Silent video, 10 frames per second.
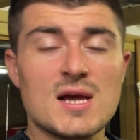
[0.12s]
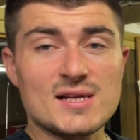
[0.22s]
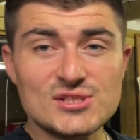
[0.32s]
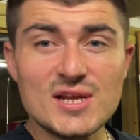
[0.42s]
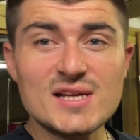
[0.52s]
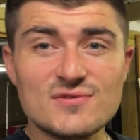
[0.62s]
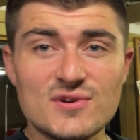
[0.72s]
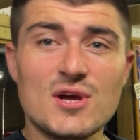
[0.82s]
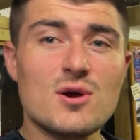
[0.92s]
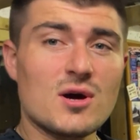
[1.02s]
In today's
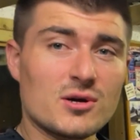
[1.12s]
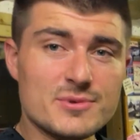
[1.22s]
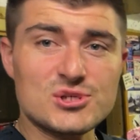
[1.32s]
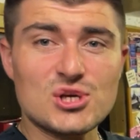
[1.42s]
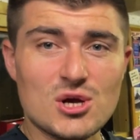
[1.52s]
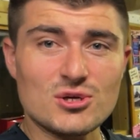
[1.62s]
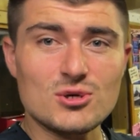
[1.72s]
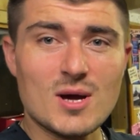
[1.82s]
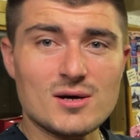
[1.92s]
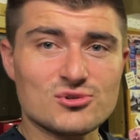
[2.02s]
video, I'm going to be showing
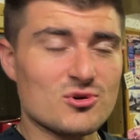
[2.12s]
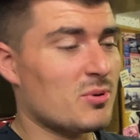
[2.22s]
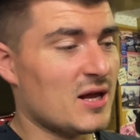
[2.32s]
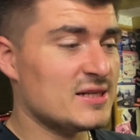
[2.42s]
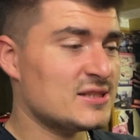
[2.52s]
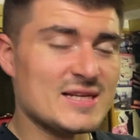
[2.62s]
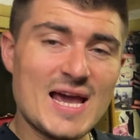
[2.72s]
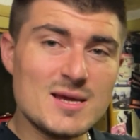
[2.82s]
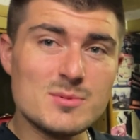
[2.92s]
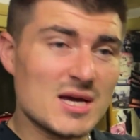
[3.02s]
you how to replace the
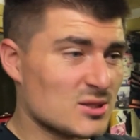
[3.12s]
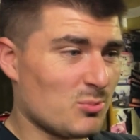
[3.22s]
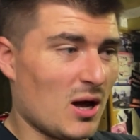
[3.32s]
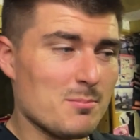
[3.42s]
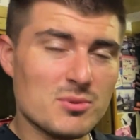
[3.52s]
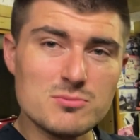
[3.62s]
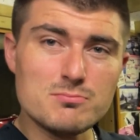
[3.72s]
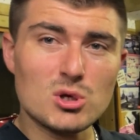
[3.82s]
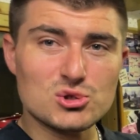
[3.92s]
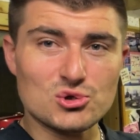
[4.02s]
ABS pump
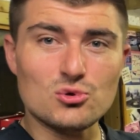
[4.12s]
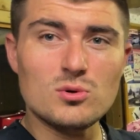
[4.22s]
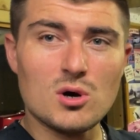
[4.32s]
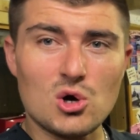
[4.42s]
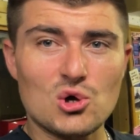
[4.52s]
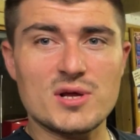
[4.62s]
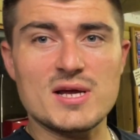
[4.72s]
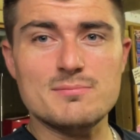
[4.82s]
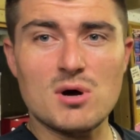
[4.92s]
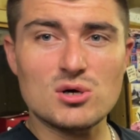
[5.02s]
and module on
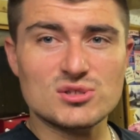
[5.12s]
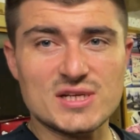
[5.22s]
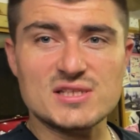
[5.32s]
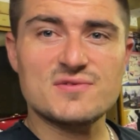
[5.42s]
a Mark 6